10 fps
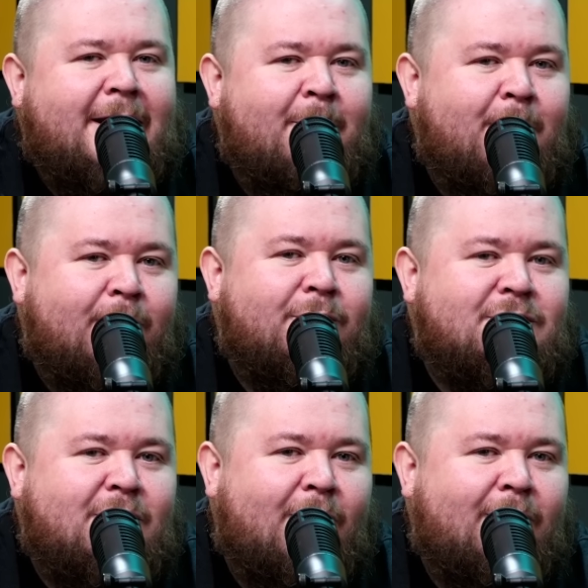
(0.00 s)
a book
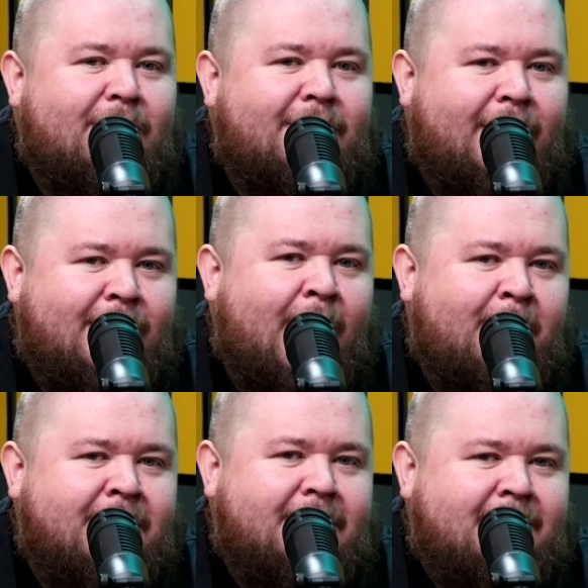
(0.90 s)
that's called
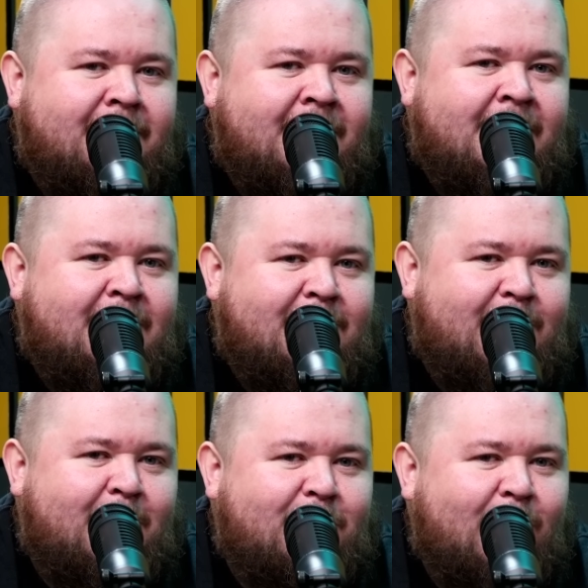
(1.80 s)
Allotment
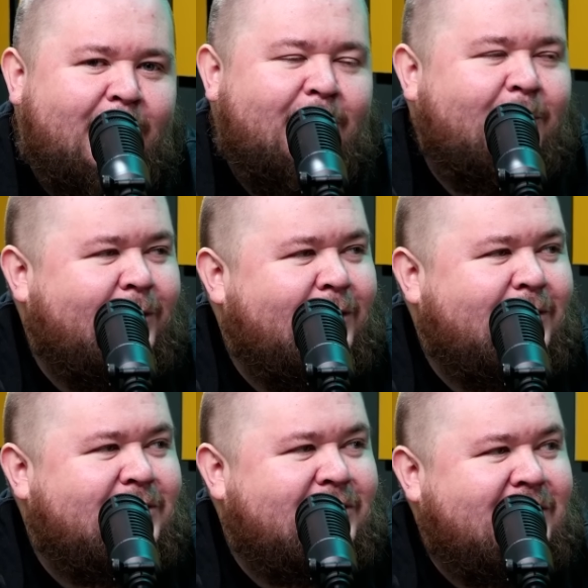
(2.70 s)
from the Royal
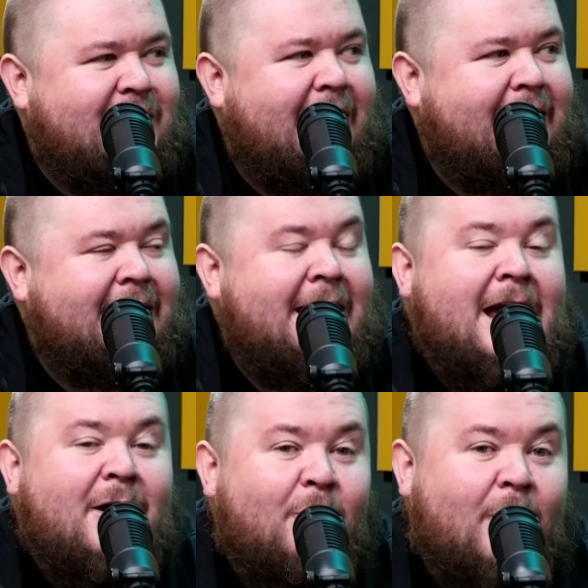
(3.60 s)
Horticulture Society.
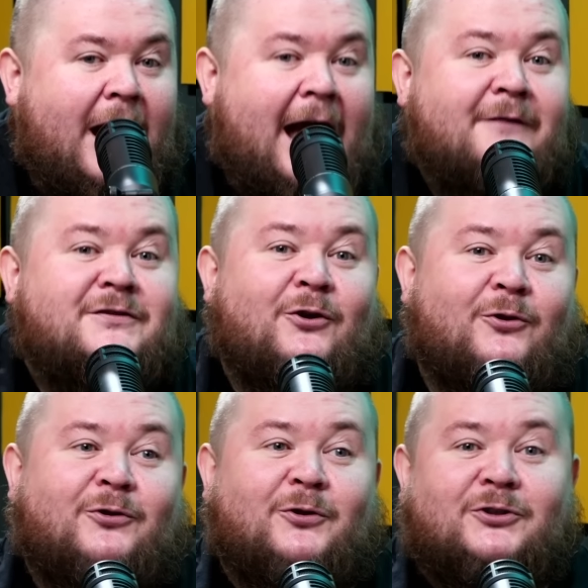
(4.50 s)
I've
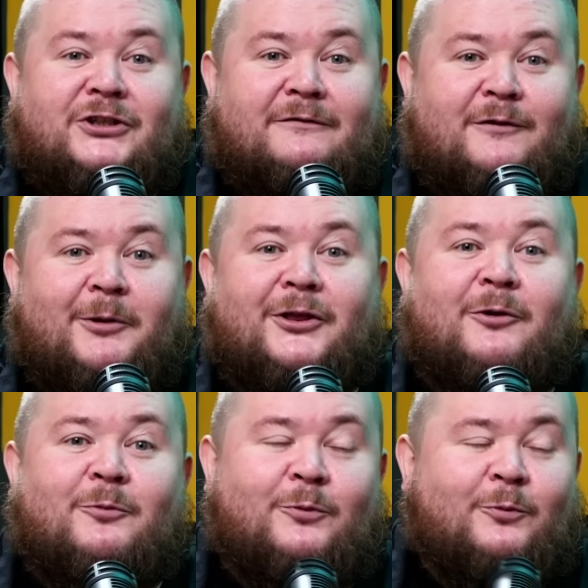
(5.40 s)
started doing shit from it
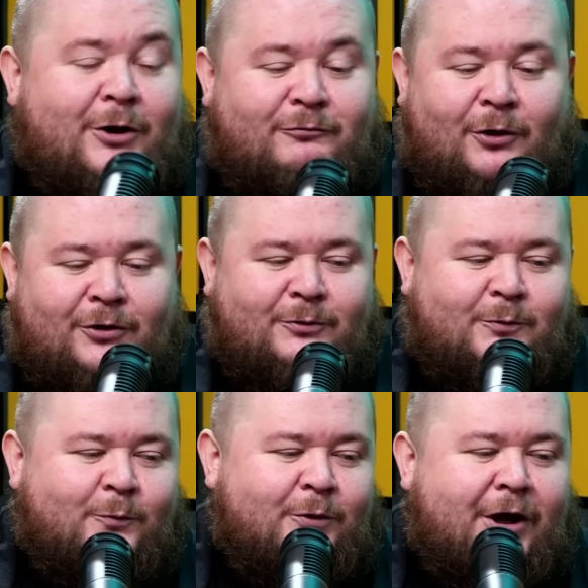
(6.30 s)
now. We're, we're not
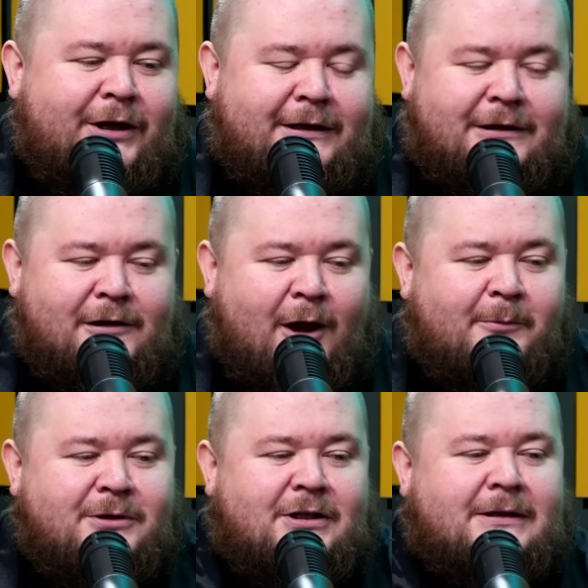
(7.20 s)
running. We're not in an
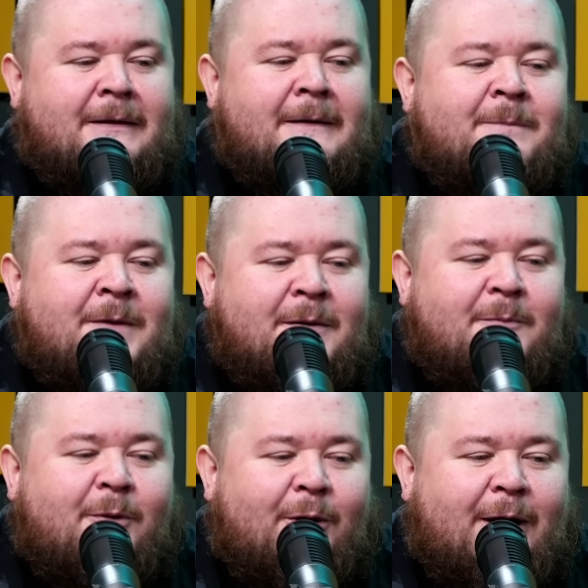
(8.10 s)
allotment yet,
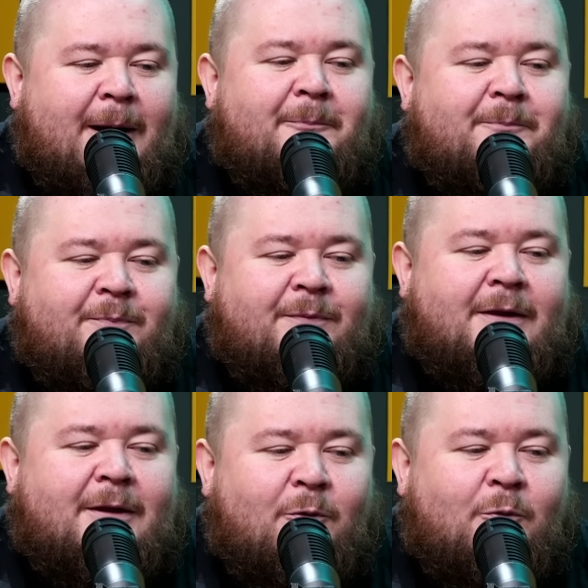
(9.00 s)
but um,
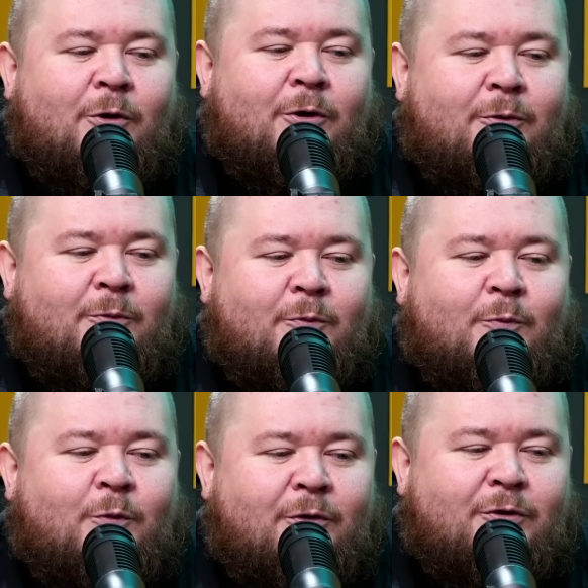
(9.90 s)
we're
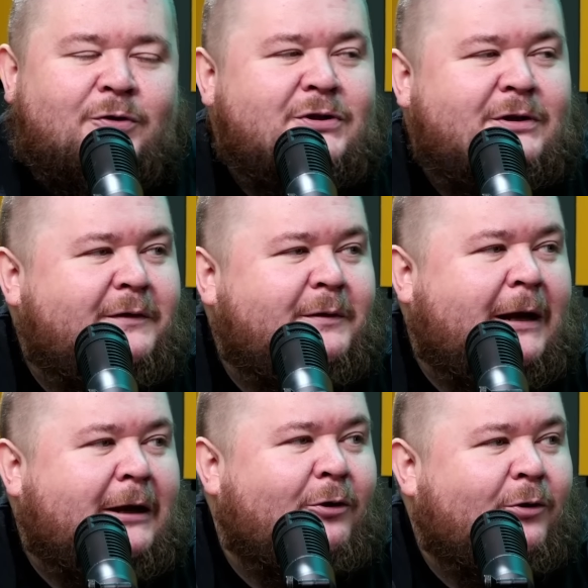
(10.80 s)
we're doing stuff in the
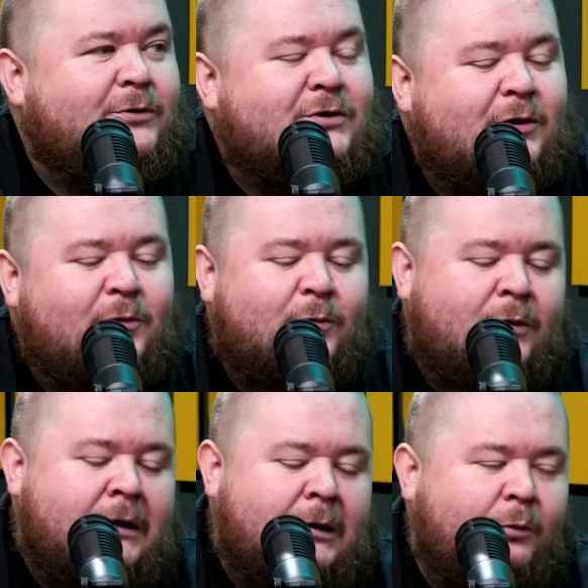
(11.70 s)
back garden.
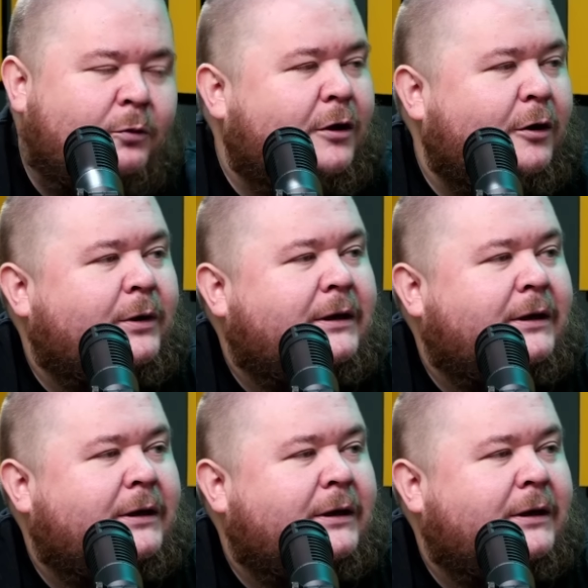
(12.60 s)
So Chloe